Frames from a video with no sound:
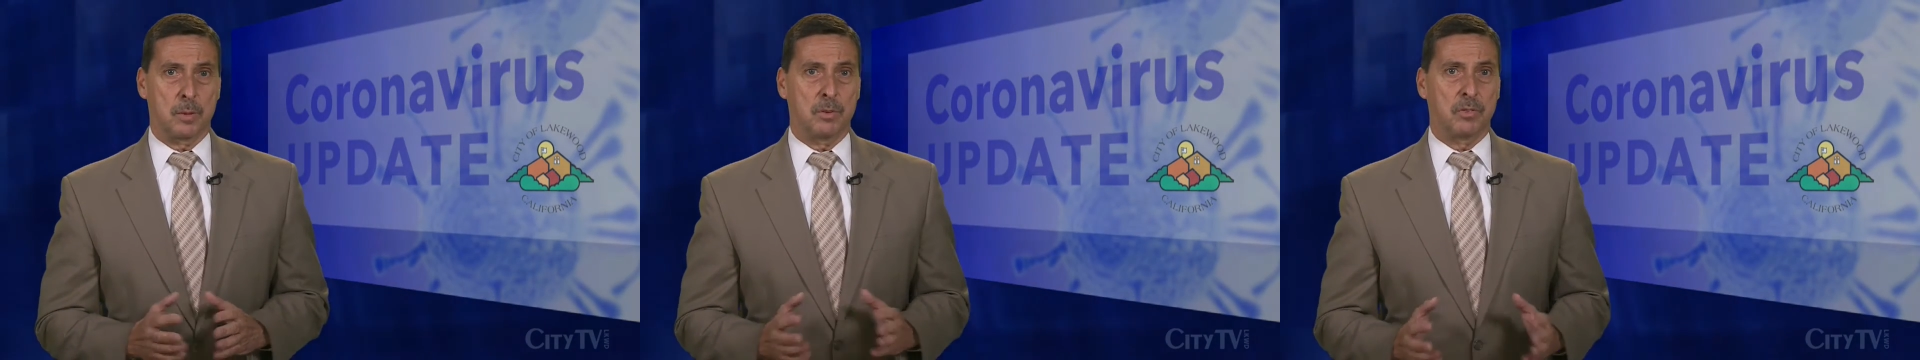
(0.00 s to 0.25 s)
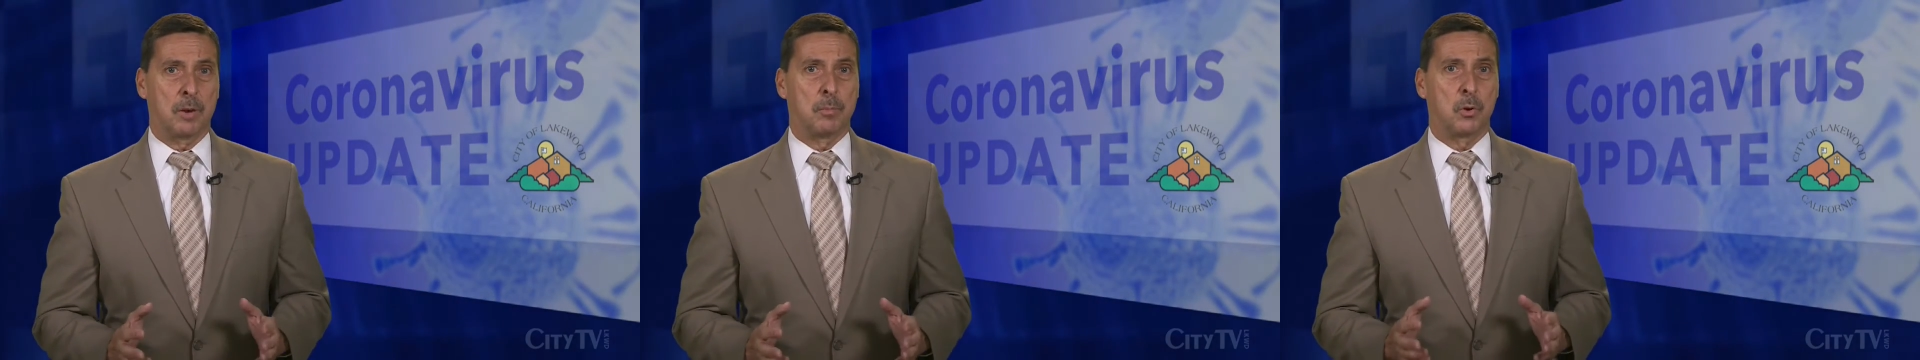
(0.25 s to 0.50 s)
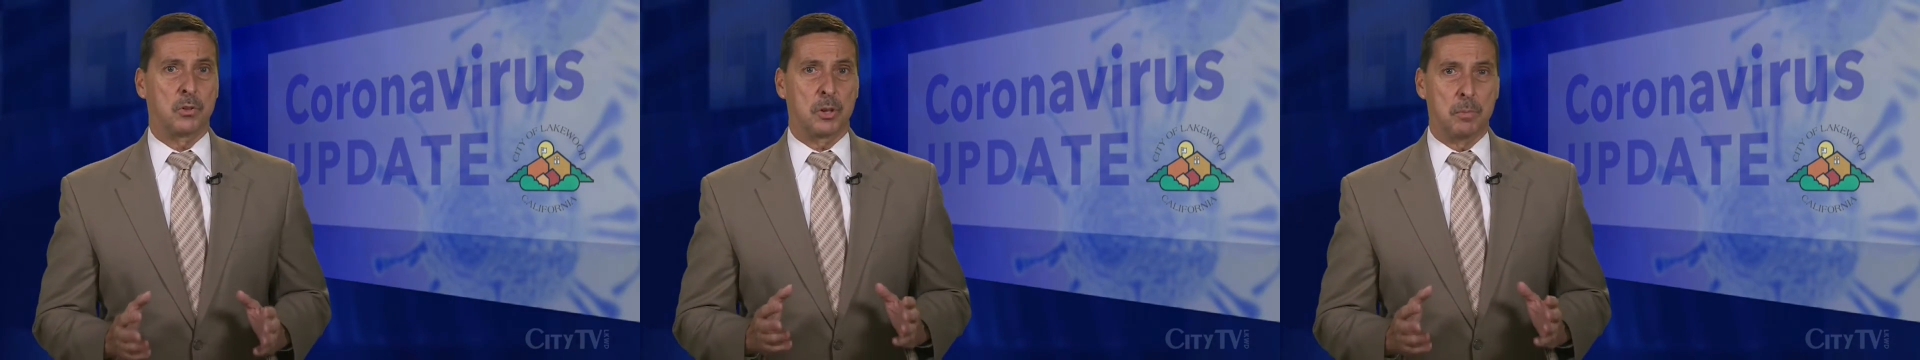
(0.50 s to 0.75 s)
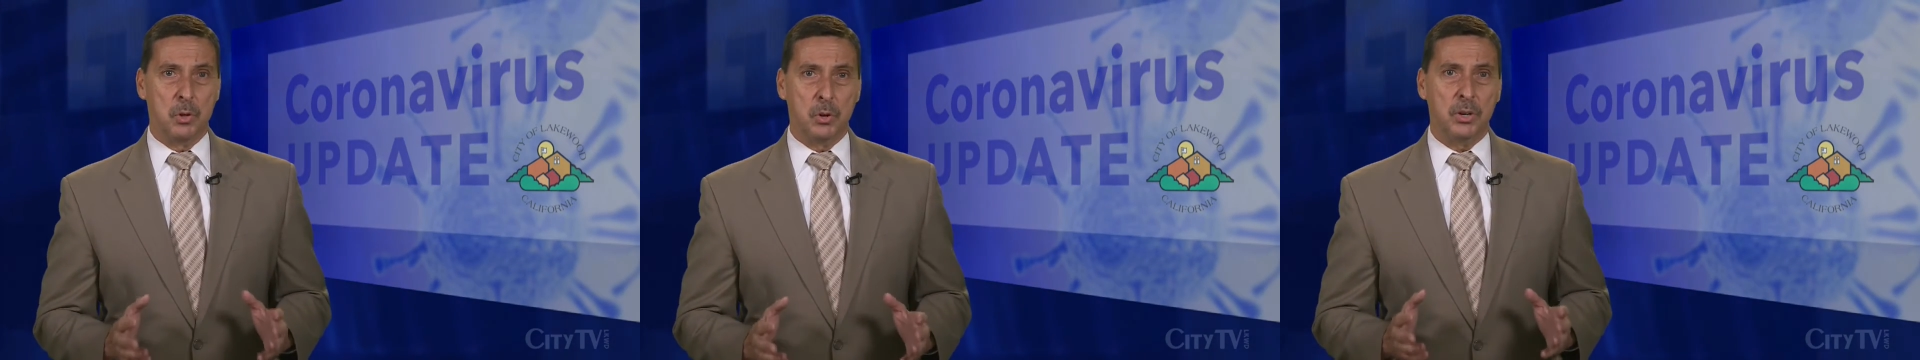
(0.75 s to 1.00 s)
of our most
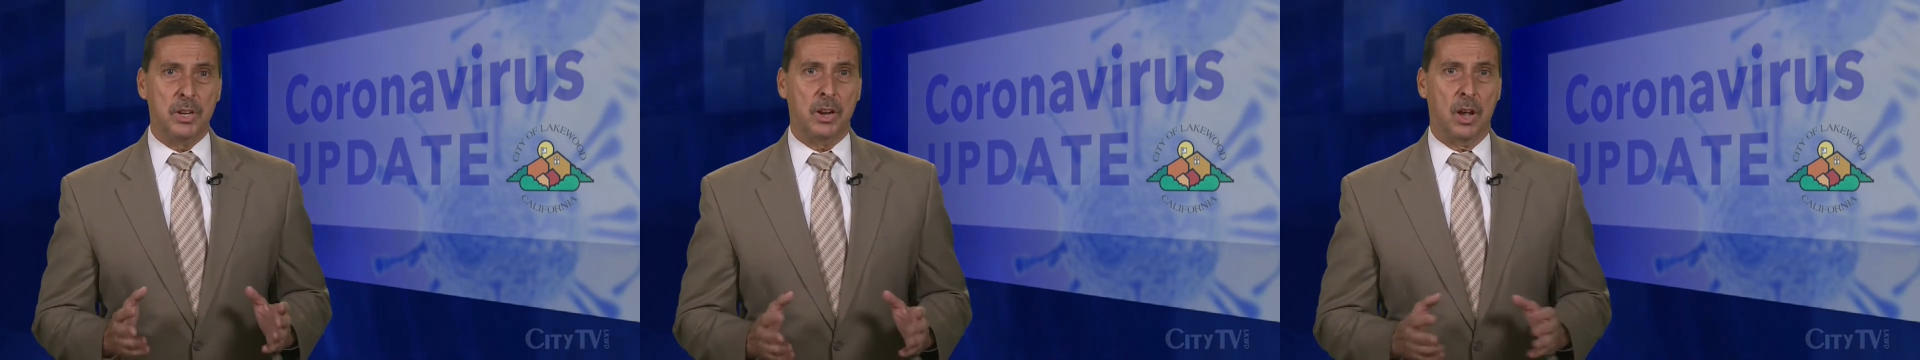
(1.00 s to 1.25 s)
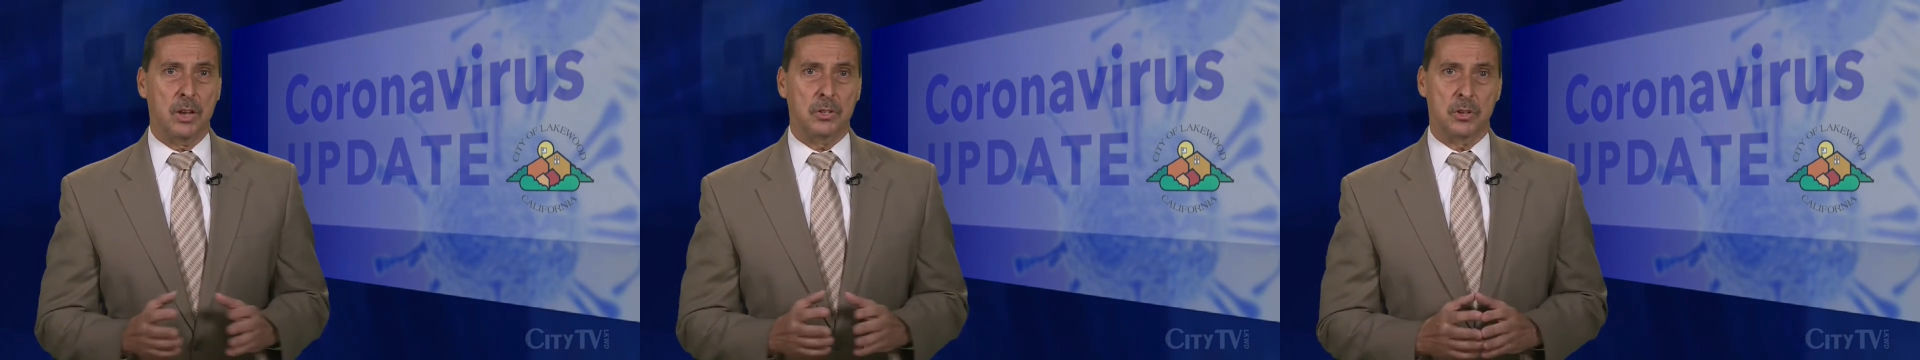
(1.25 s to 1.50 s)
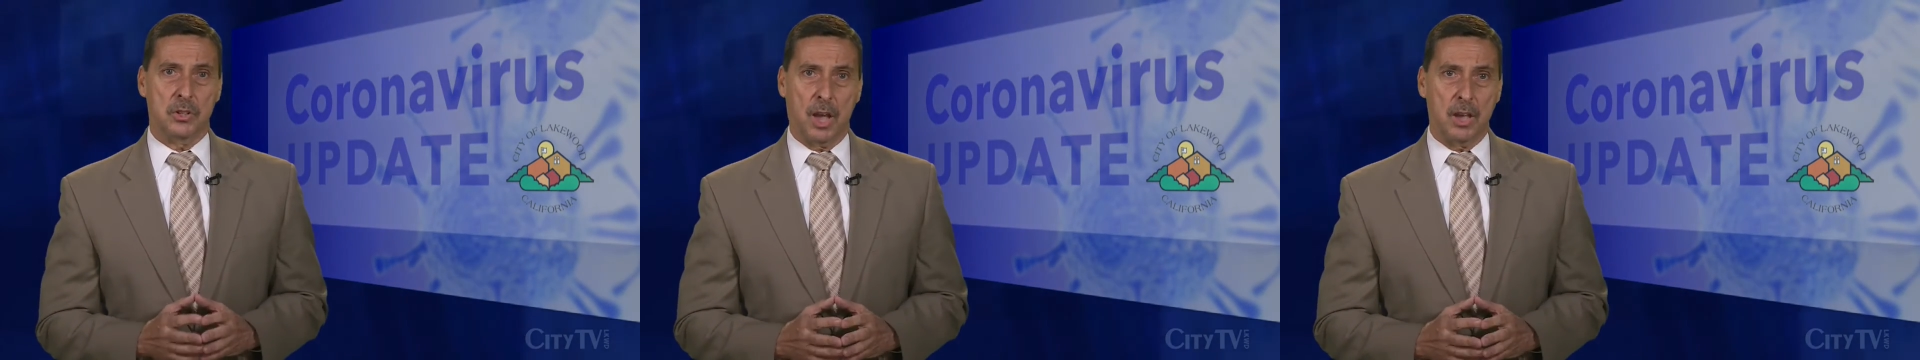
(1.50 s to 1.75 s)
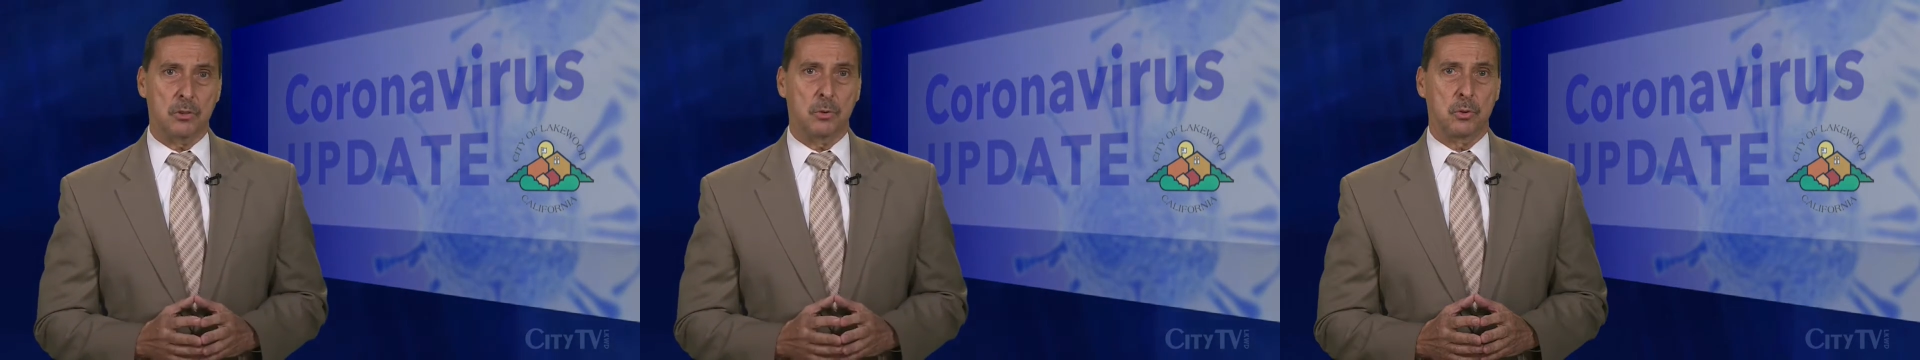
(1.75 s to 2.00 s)
community-conscious
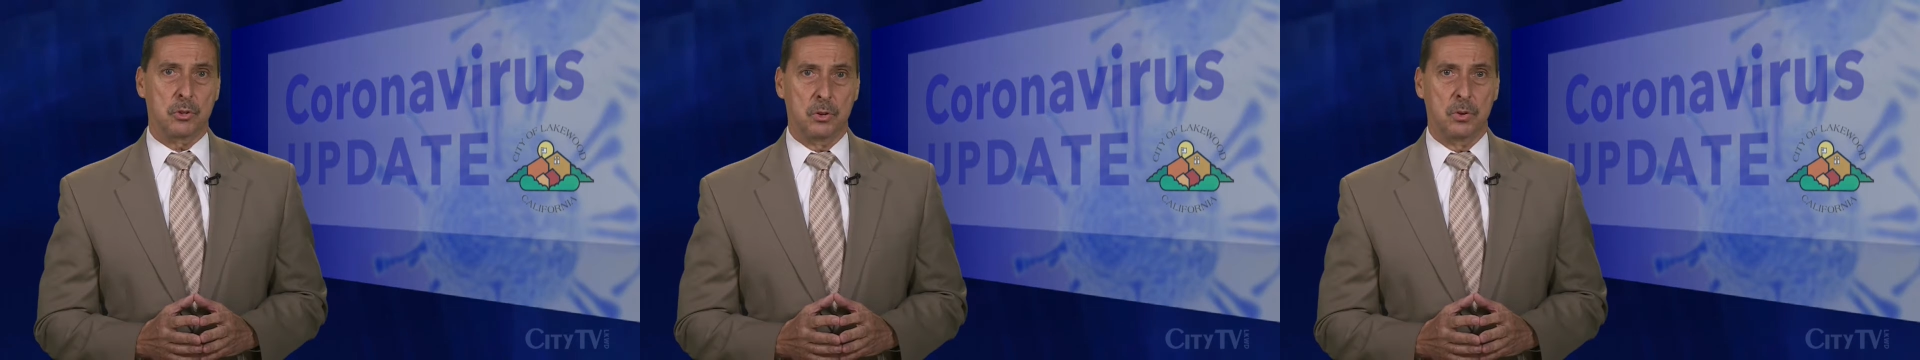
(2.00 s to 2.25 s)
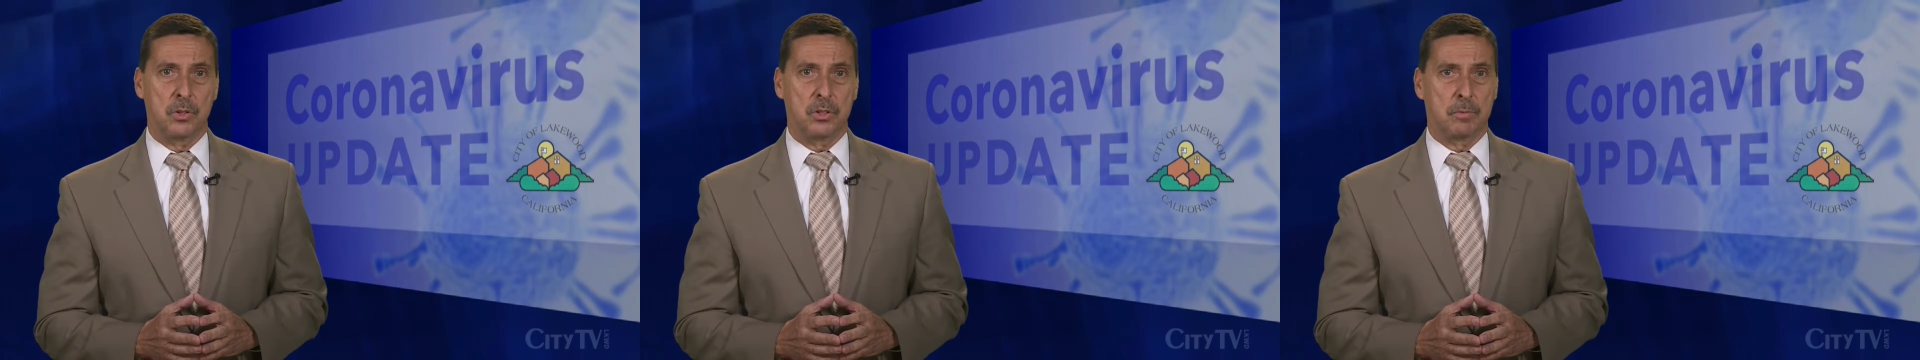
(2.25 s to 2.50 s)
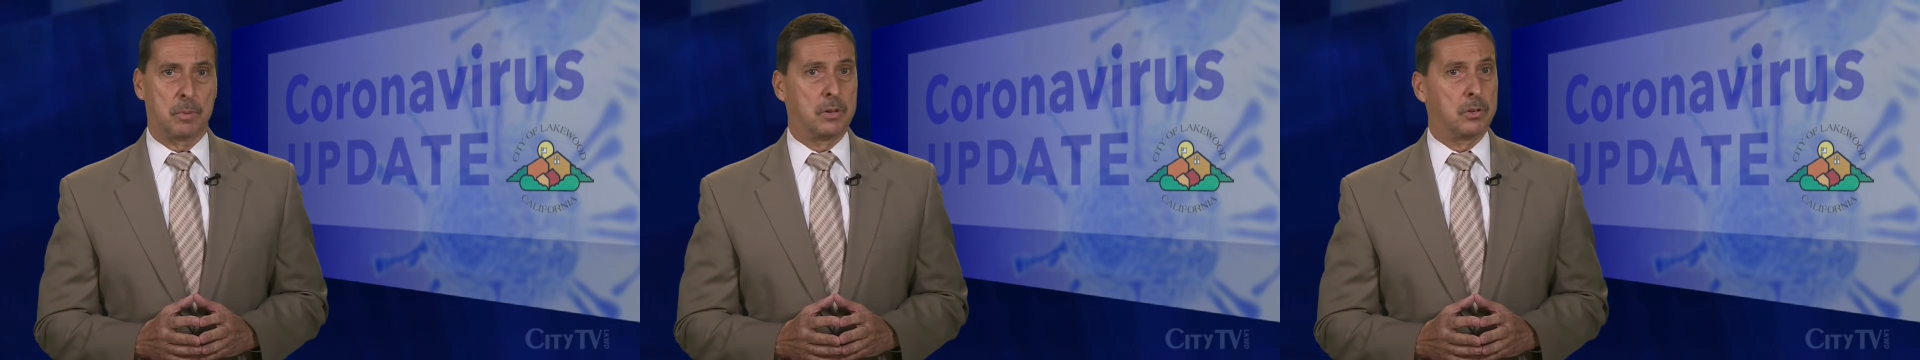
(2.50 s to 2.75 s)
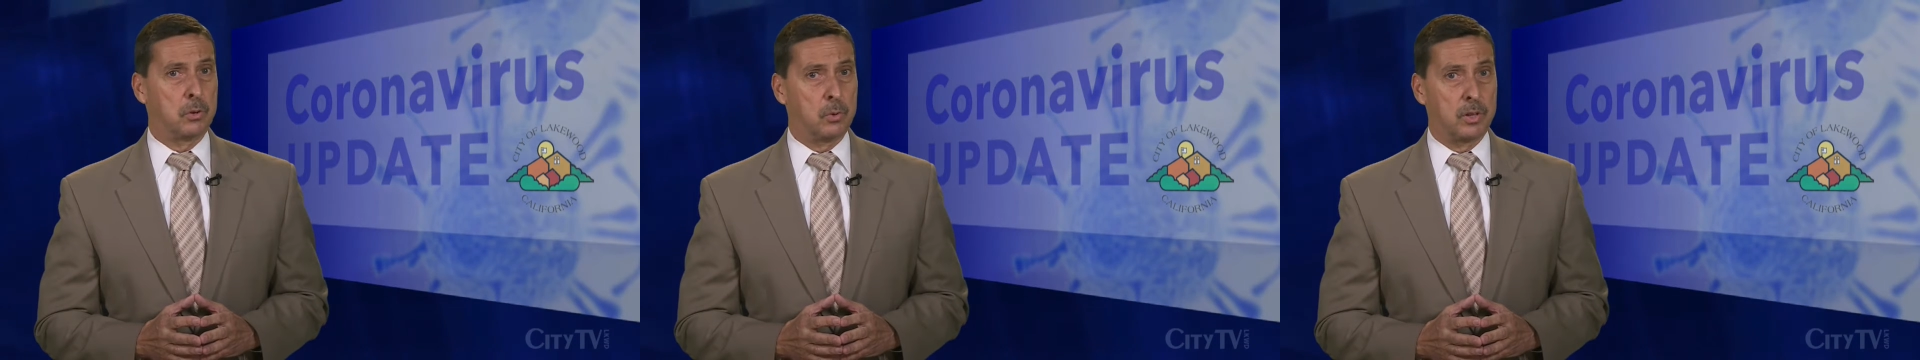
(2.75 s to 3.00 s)
high school students have been
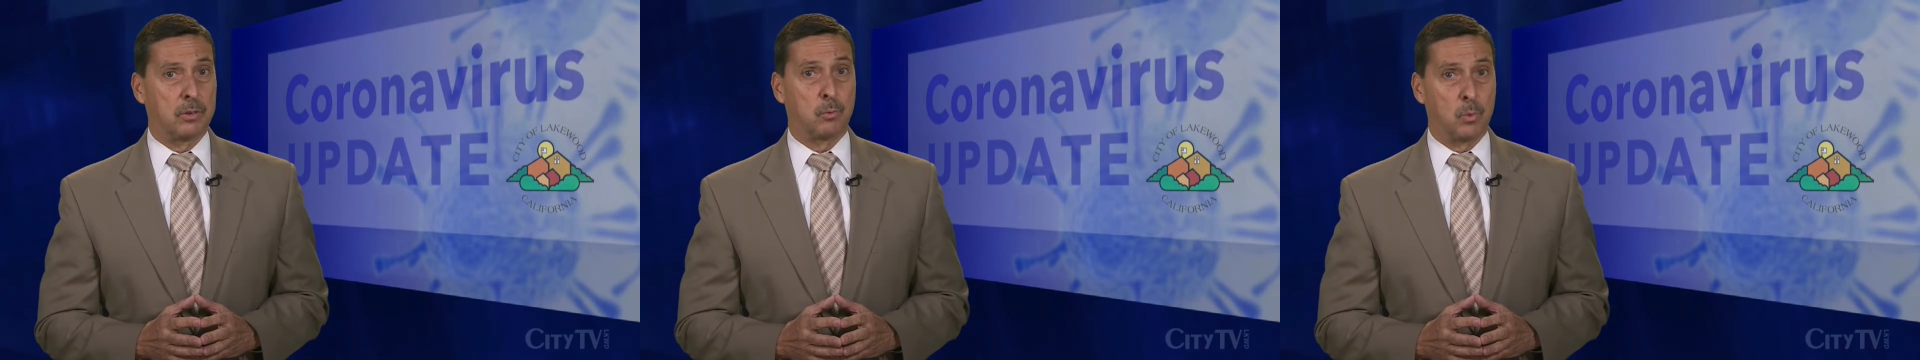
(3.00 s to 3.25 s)
doing